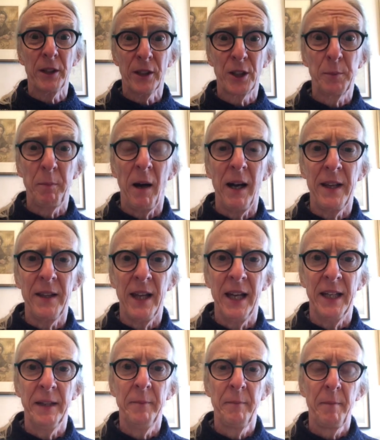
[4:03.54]
us by
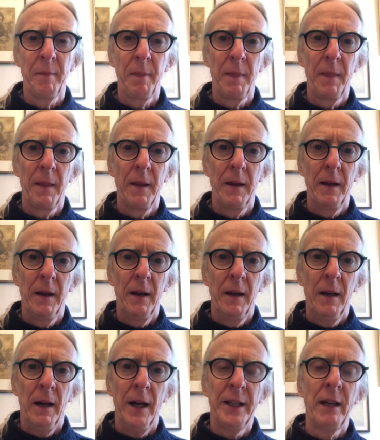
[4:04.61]
then.
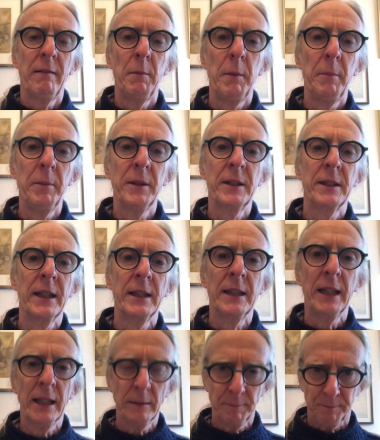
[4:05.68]
And I remember
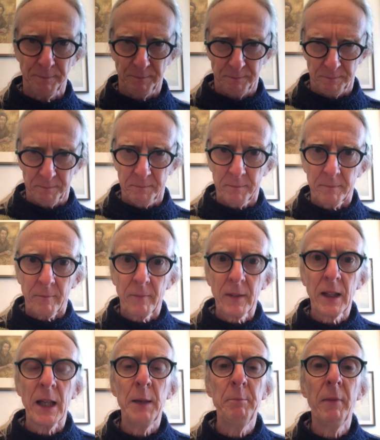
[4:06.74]
sitting
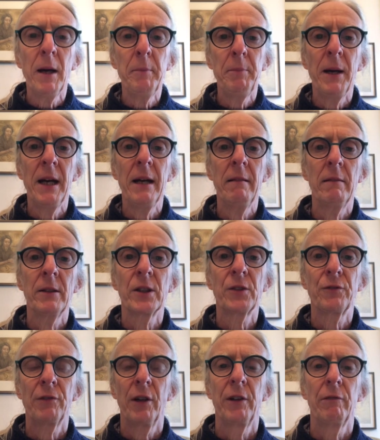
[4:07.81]
in my parents'
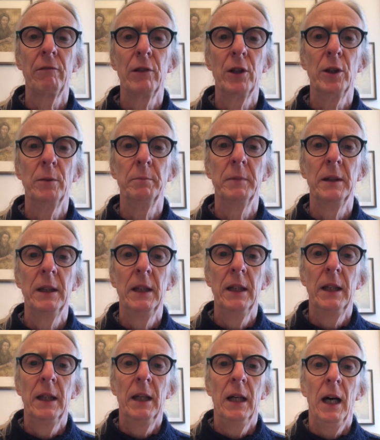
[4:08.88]
front room
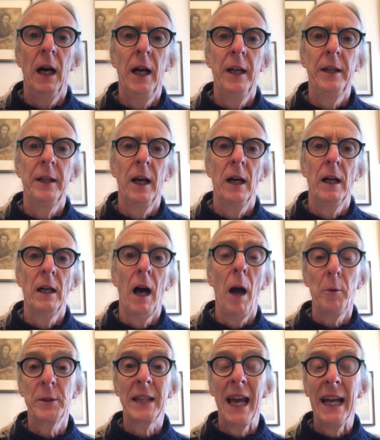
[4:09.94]
and I
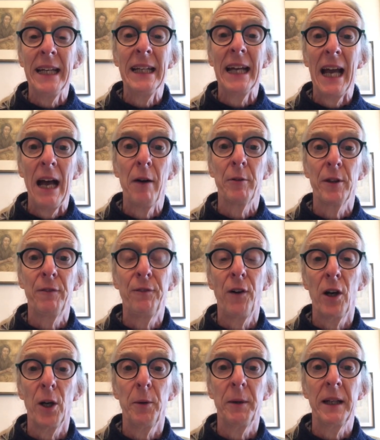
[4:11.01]
was heading out the
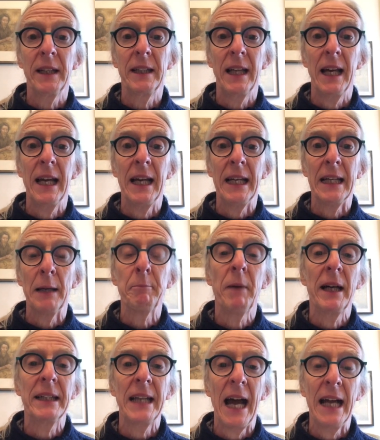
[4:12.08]
following day. And
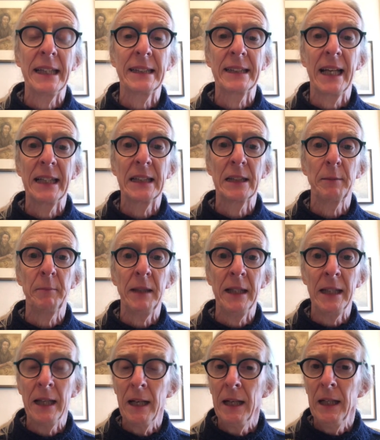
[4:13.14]
my dad said to
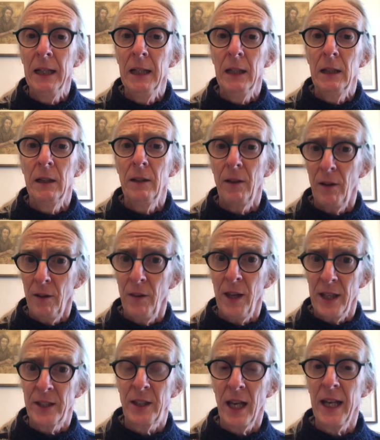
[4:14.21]
me,
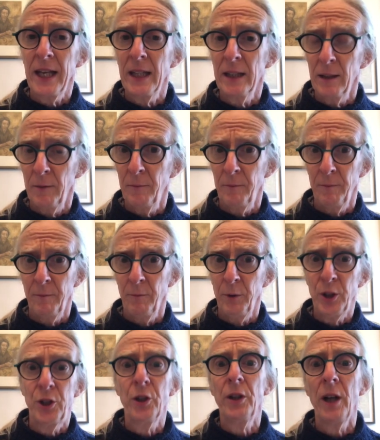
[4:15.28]
They're saying that we
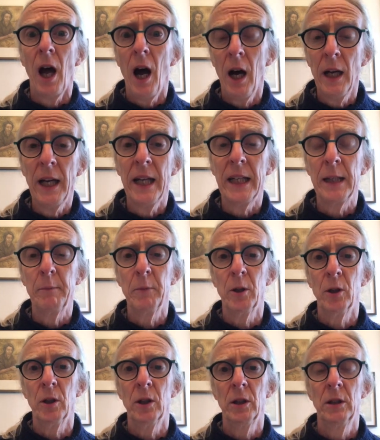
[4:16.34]
shouldn't hug
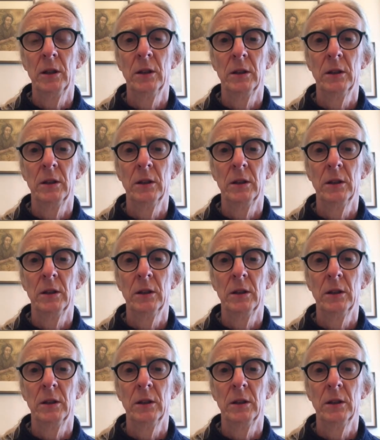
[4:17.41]
anymore.